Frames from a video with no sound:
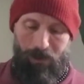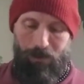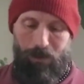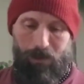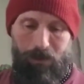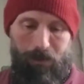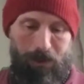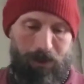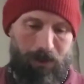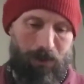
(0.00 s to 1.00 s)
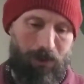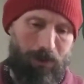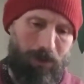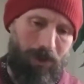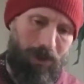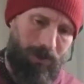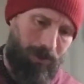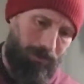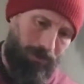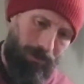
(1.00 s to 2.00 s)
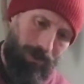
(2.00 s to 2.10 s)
These rosewood beads are so awesome.